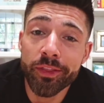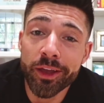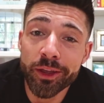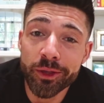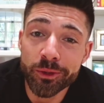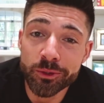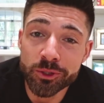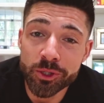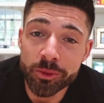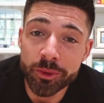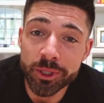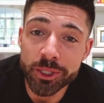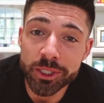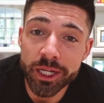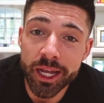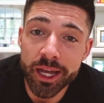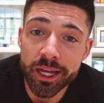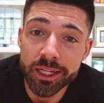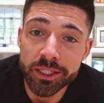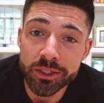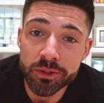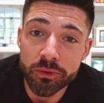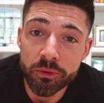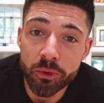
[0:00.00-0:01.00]
thank you so much
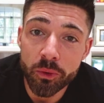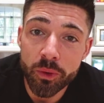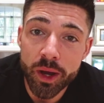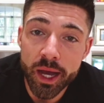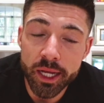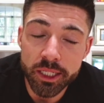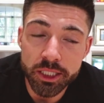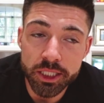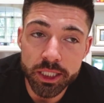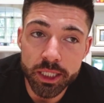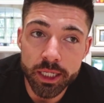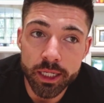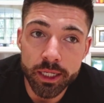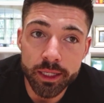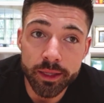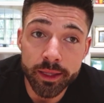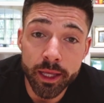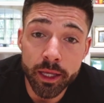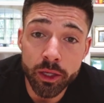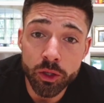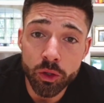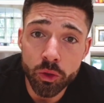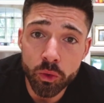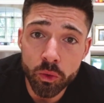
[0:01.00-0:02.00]
guys for watching.
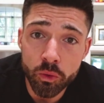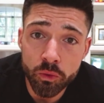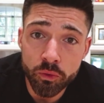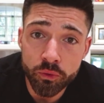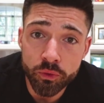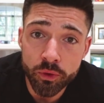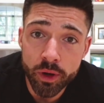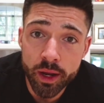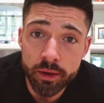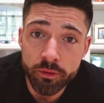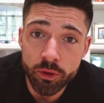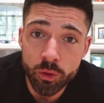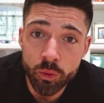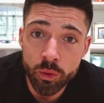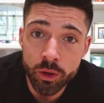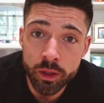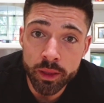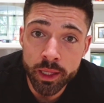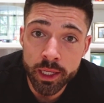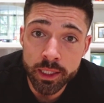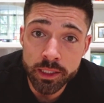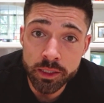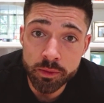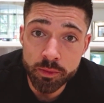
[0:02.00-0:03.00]
Thank you for
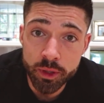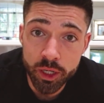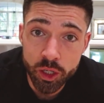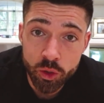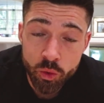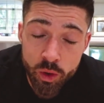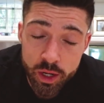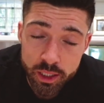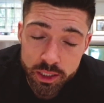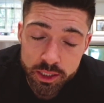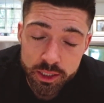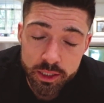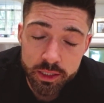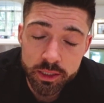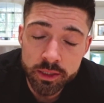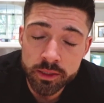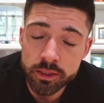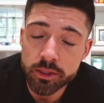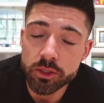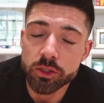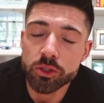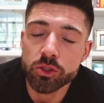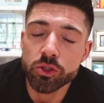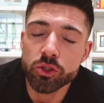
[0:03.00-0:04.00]
everyone that submitted
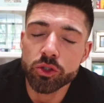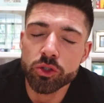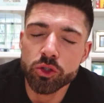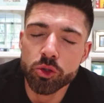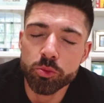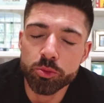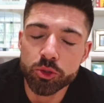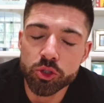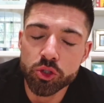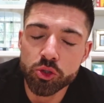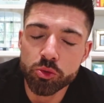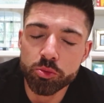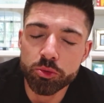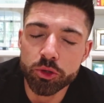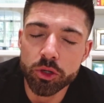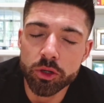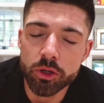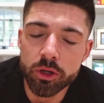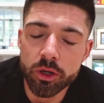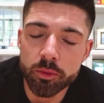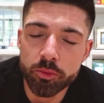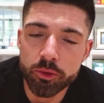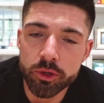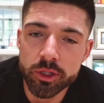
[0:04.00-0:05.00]
questions. Super,
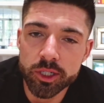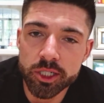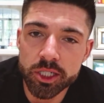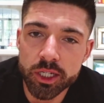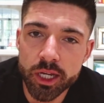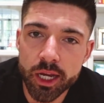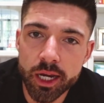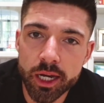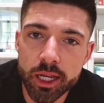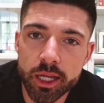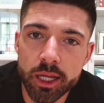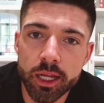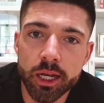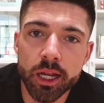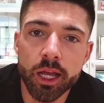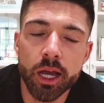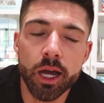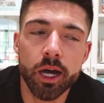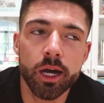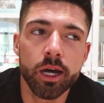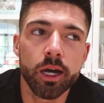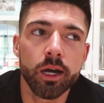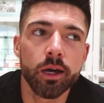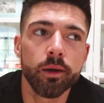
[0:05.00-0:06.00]
super appreciate it.
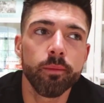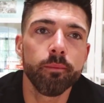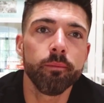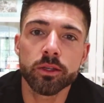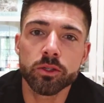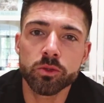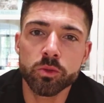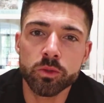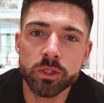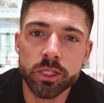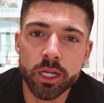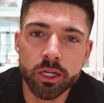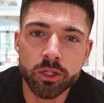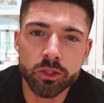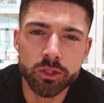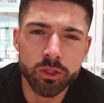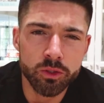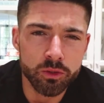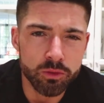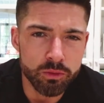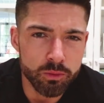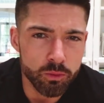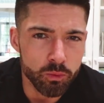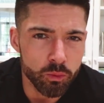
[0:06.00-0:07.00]
Um, this was
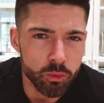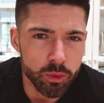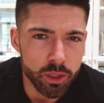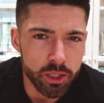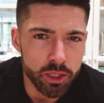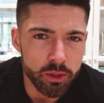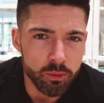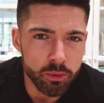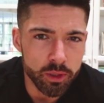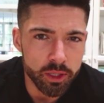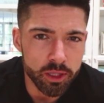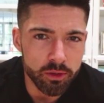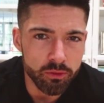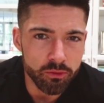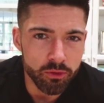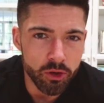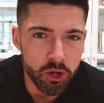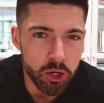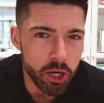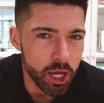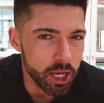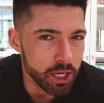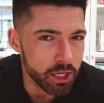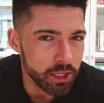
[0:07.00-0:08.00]
actually really, really
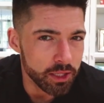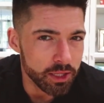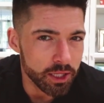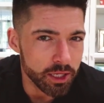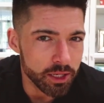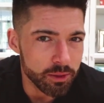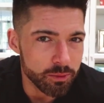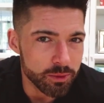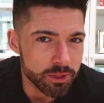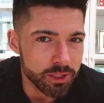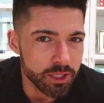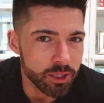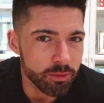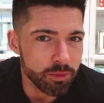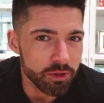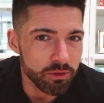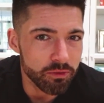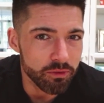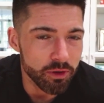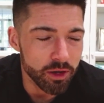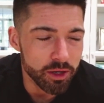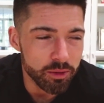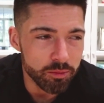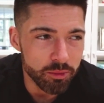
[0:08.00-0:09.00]
fun. I didn't think it was gonna be
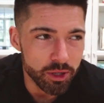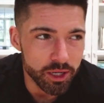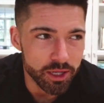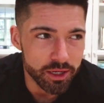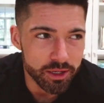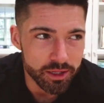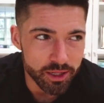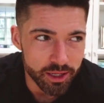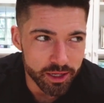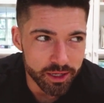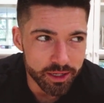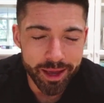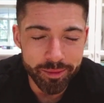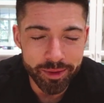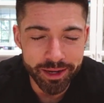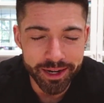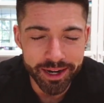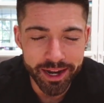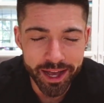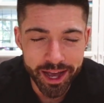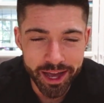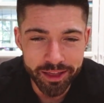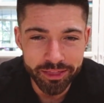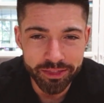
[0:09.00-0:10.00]
fun, but like, I
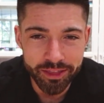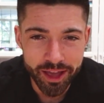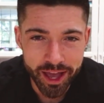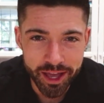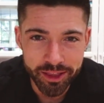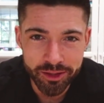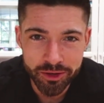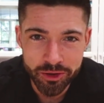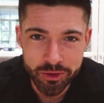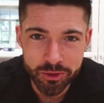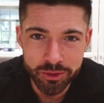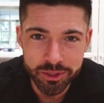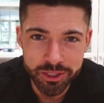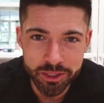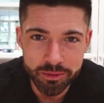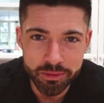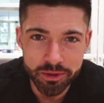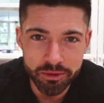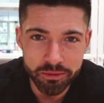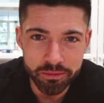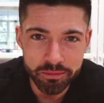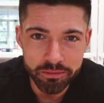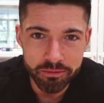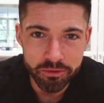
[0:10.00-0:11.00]
mean, I, I knew it was gonna
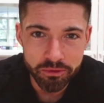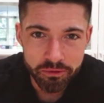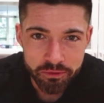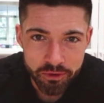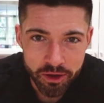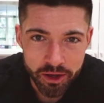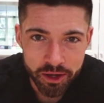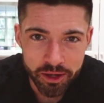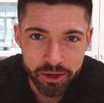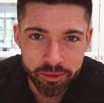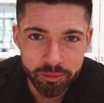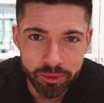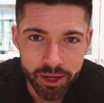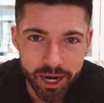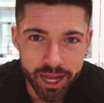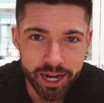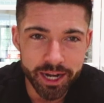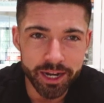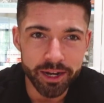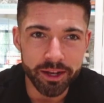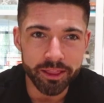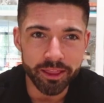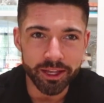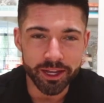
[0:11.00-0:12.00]
be fun, but I
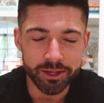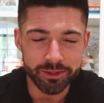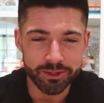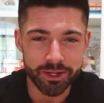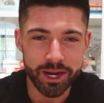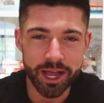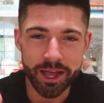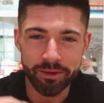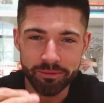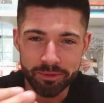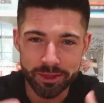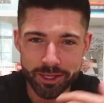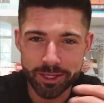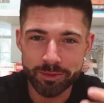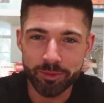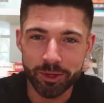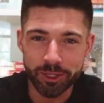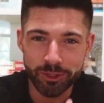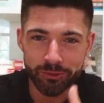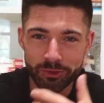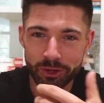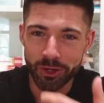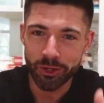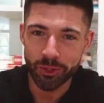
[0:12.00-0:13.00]
didn't think I was gonna have this
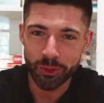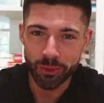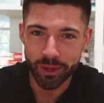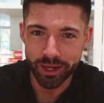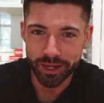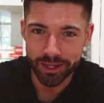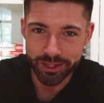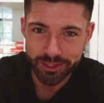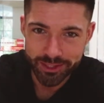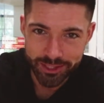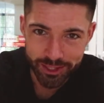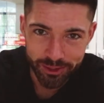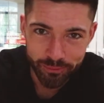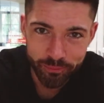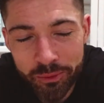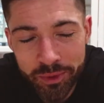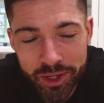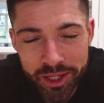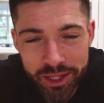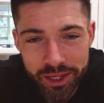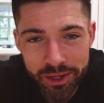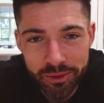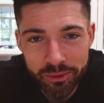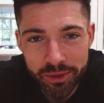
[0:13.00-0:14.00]
much fun doing it. So
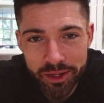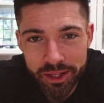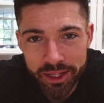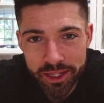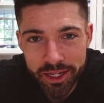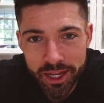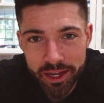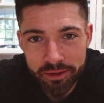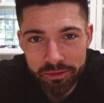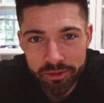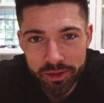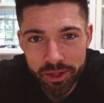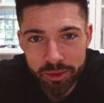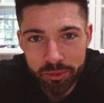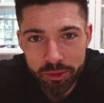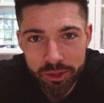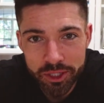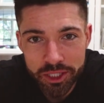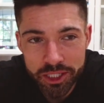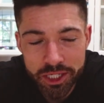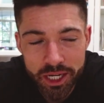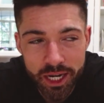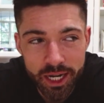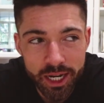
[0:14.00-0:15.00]
really, really definitely
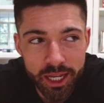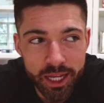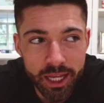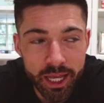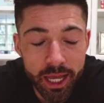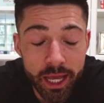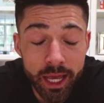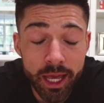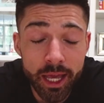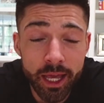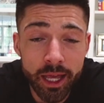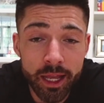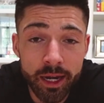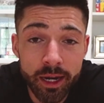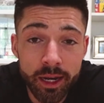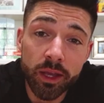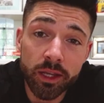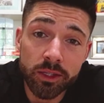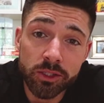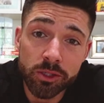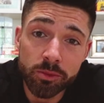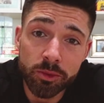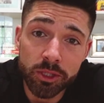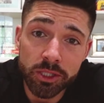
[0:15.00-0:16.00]
appreciate it. And
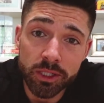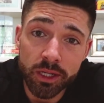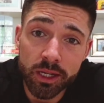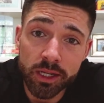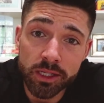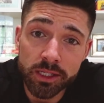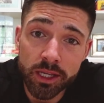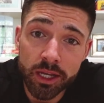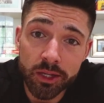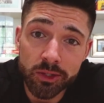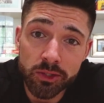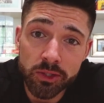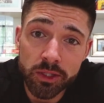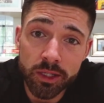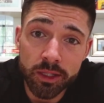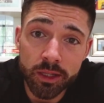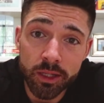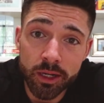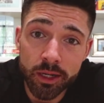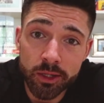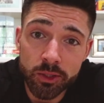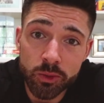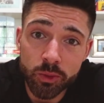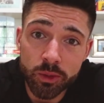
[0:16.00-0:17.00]
thanks so much guys. I'll see you in
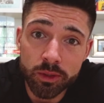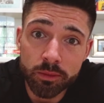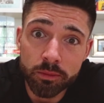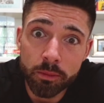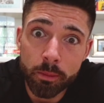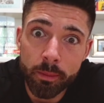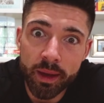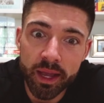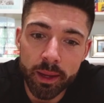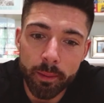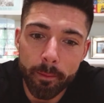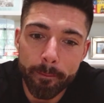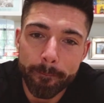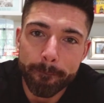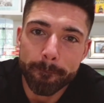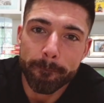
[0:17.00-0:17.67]
the next one. Bye.